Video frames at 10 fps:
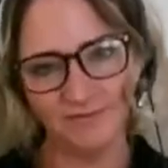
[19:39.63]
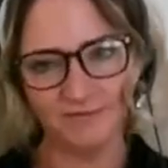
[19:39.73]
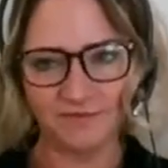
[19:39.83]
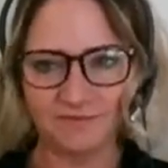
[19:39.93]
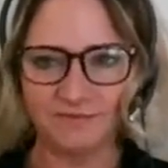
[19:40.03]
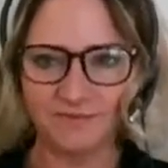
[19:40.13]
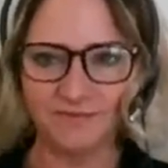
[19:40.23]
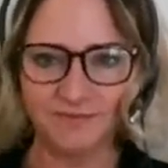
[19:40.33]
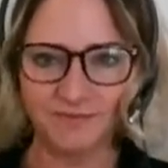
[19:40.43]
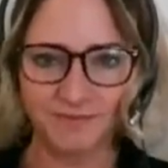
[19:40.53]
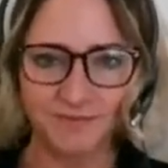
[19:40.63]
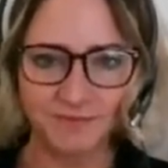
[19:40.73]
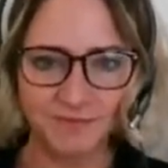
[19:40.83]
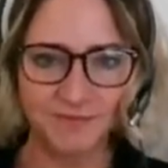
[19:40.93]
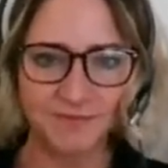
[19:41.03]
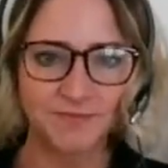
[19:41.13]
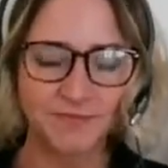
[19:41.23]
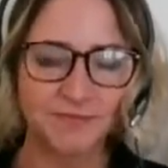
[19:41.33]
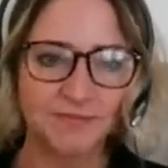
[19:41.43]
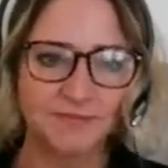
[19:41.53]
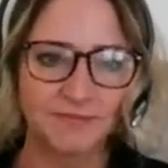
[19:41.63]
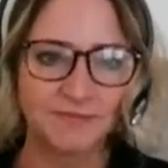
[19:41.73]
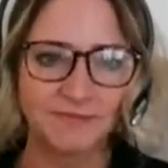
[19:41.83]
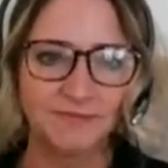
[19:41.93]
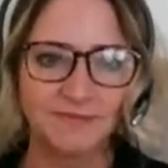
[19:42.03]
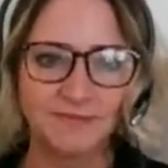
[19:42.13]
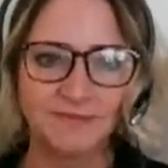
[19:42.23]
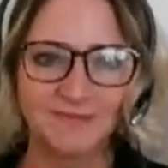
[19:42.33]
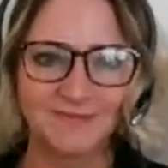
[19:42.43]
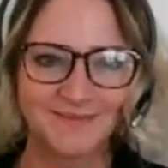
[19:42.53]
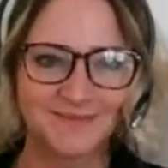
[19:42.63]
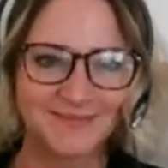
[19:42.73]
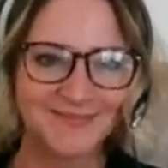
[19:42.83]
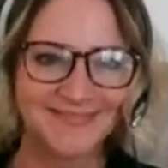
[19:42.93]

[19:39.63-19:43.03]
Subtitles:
(not speaking)